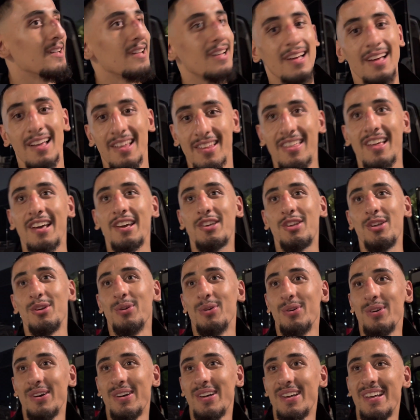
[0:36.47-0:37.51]
Thank
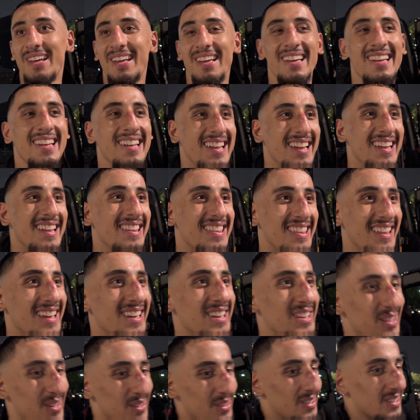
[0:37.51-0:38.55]
you. What do you tell
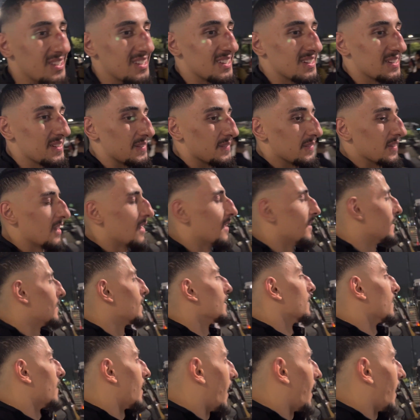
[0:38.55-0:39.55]
Austin you. because you got carried out